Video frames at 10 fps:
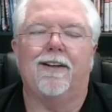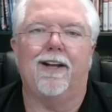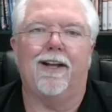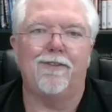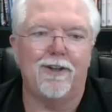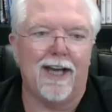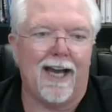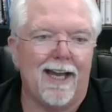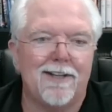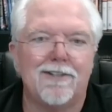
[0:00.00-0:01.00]
Love you
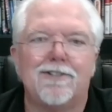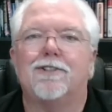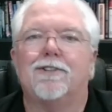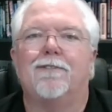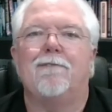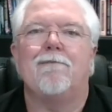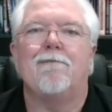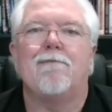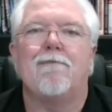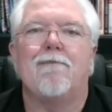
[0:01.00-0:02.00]
guys.
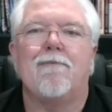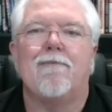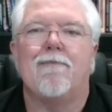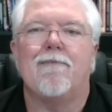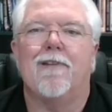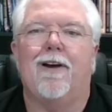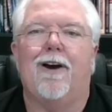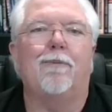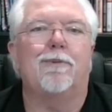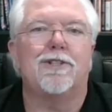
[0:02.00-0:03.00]

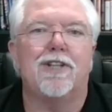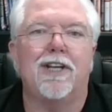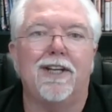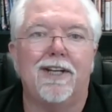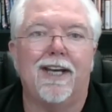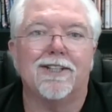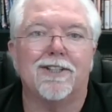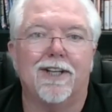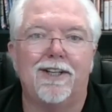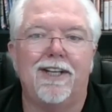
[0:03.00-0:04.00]
Hope to see you next
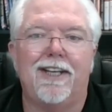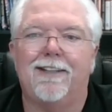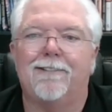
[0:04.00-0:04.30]
Sunday.